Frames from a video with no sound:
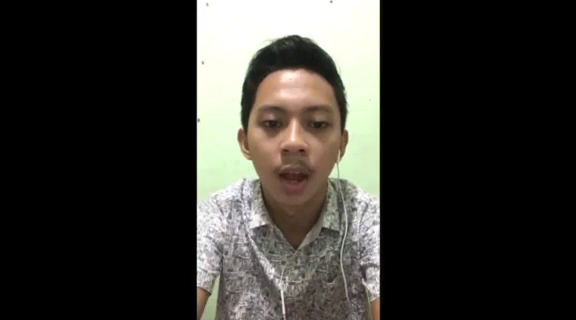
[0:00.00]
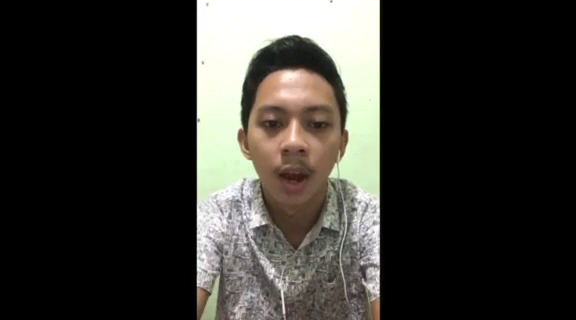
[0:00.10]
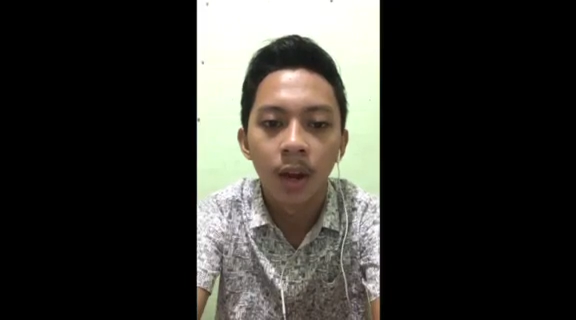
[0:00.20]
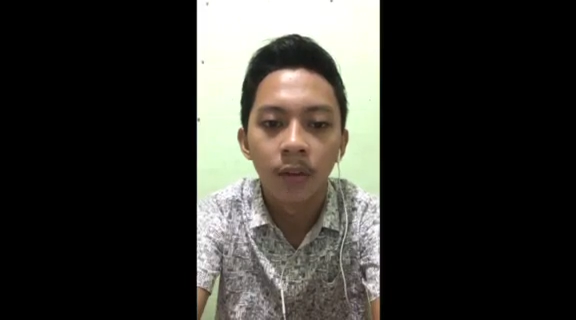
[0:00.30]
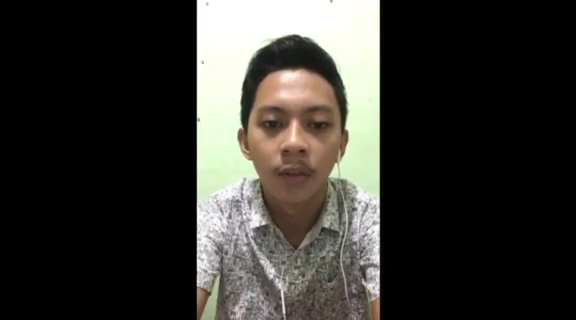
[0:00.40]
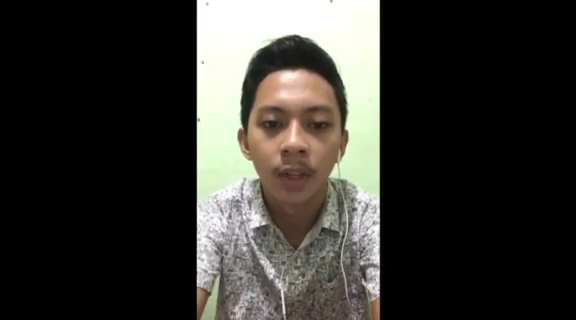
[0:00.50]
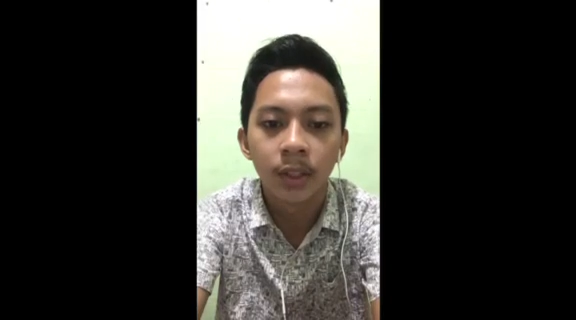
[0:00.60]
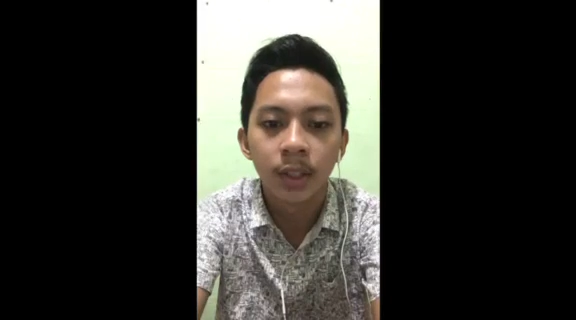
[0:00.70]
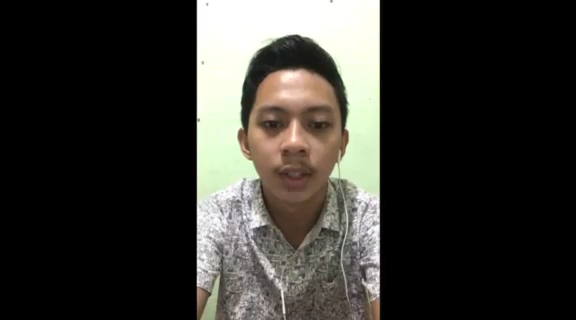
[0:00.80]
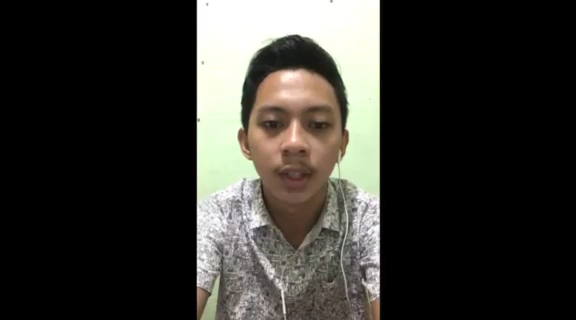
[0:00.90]

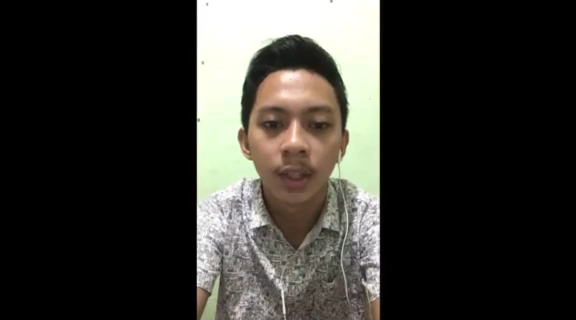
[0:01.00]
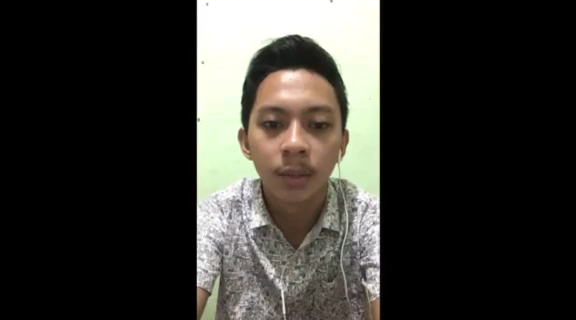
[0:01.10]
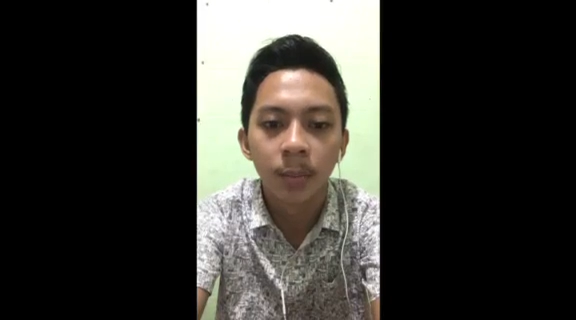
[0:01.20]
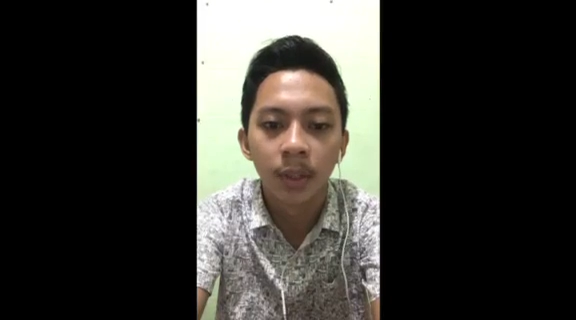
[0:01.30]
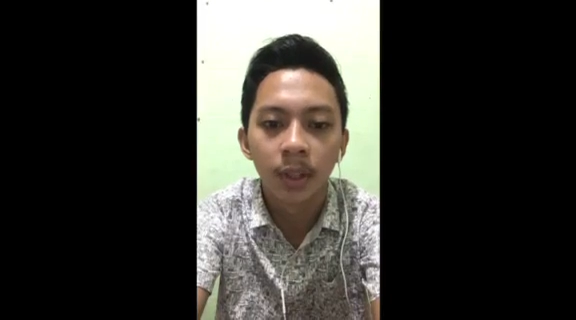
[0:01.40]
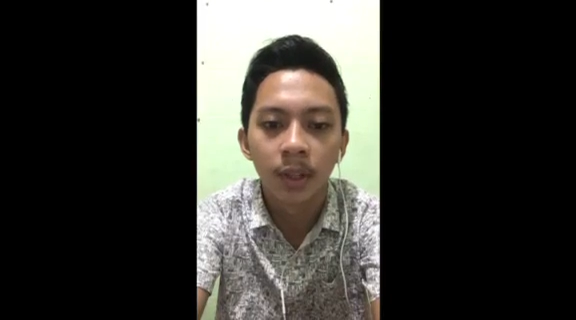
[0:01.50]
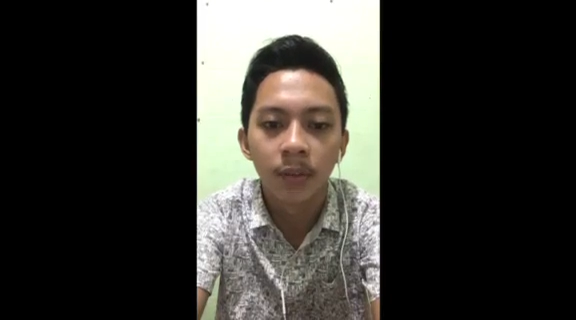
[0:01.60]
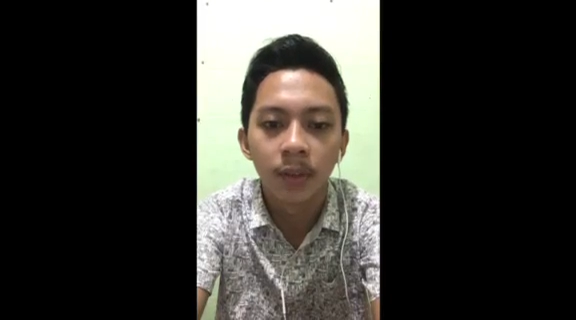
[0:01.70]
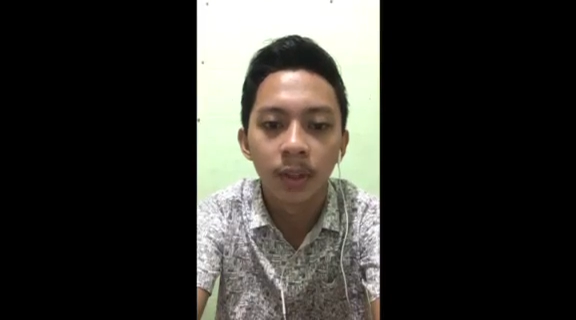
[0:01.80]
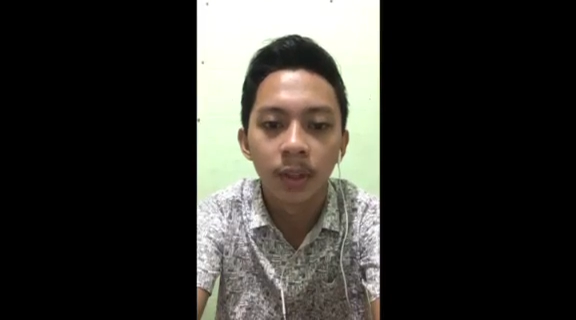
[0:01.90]
harvesting it but
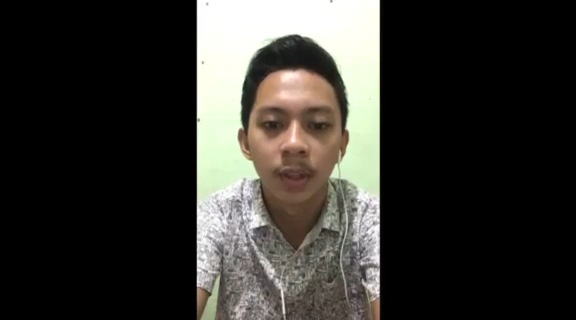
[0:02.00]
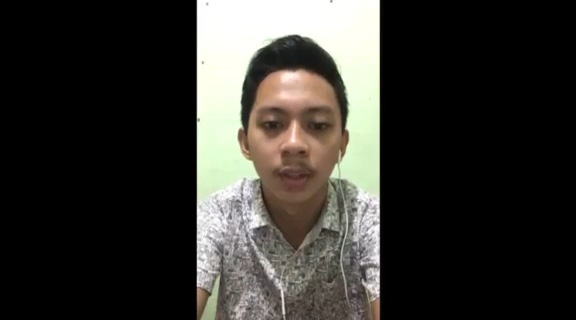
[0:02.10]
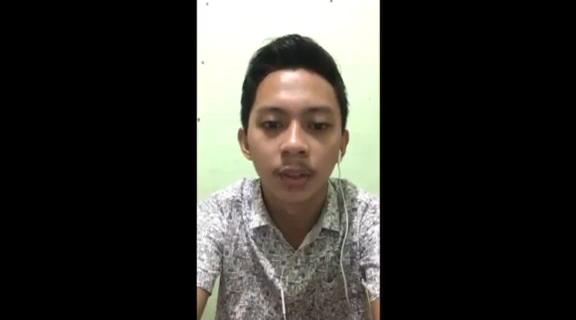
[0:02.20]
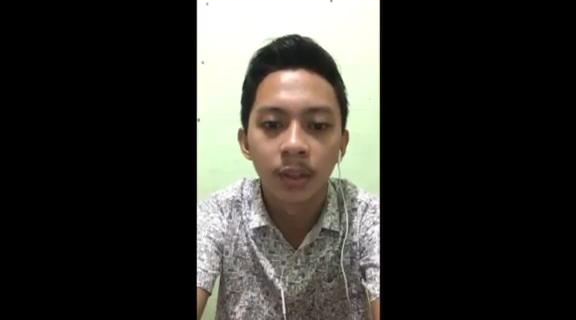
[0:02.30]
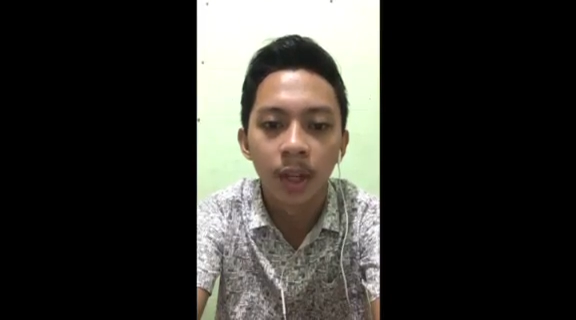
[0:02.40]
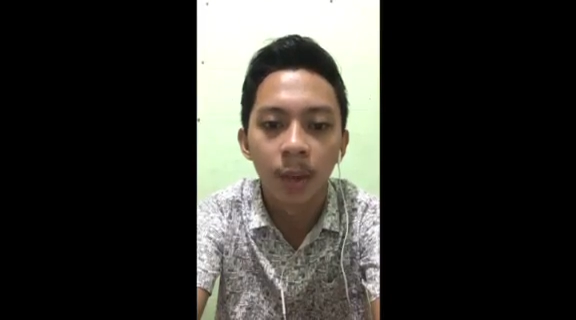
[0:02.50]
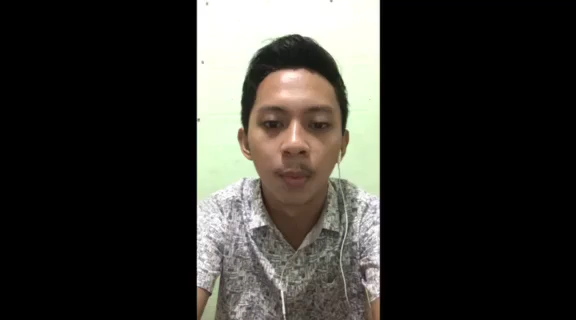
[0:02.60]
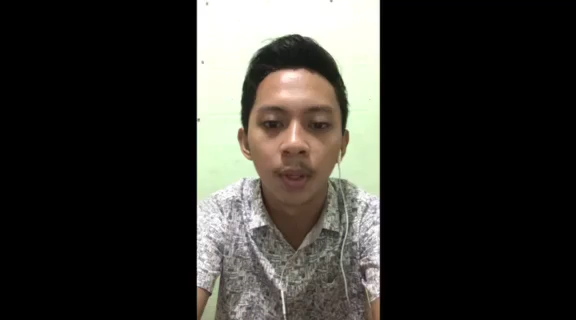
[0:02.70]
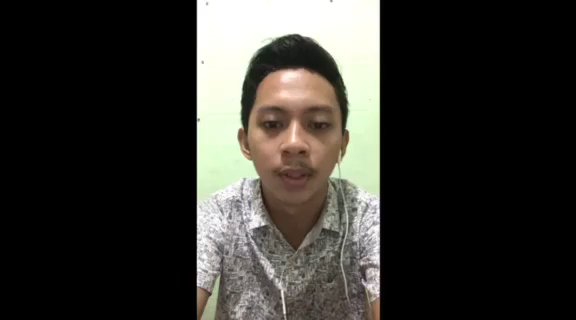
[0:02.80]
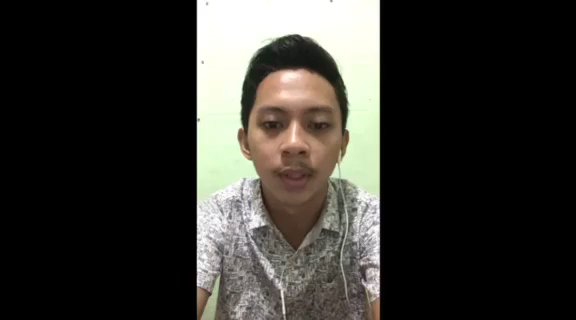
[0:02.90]
leaving the
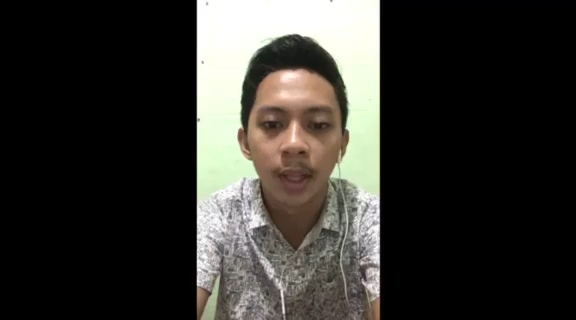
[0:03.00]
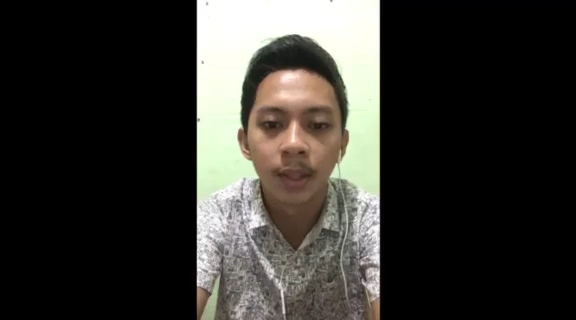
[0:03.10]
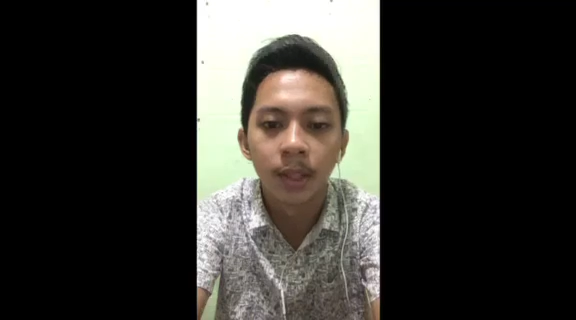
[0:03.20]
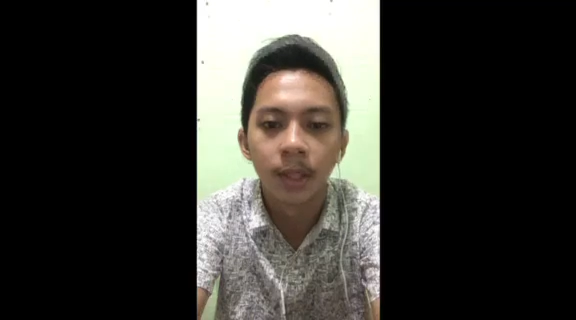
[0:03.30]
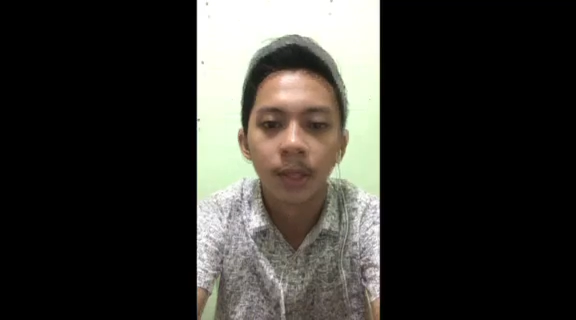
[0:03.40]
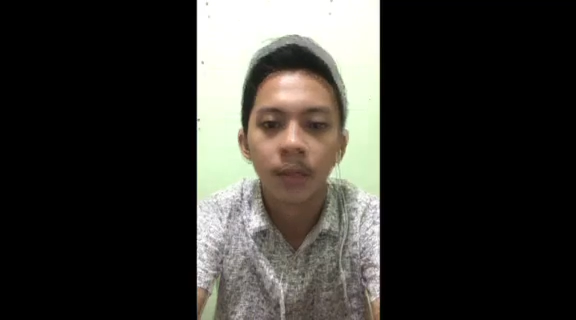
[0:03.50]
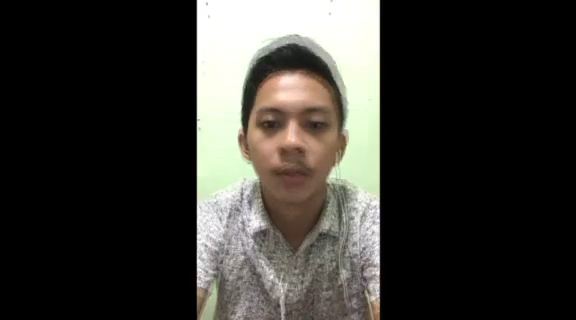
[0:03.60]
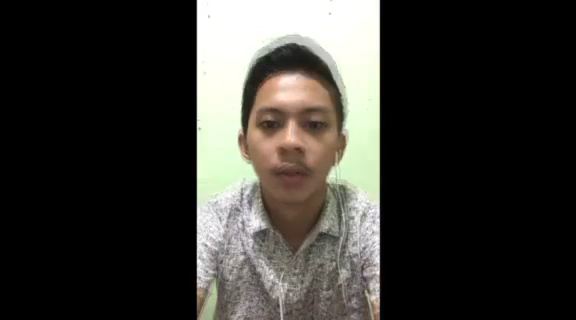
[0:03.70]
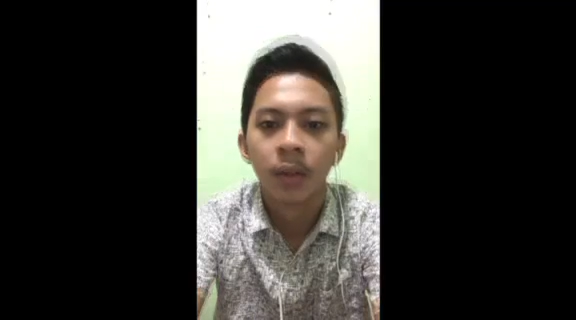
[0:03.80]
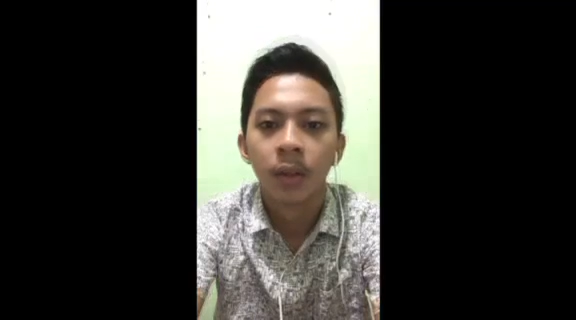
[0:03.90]
stubble standing in the
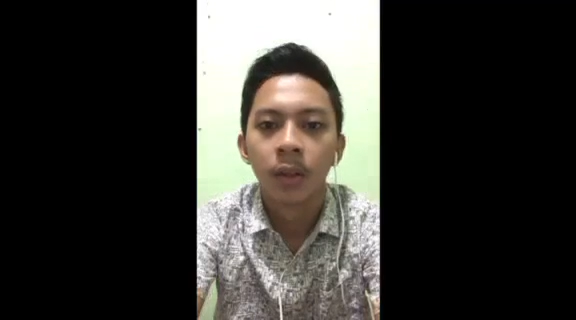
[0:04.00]
field,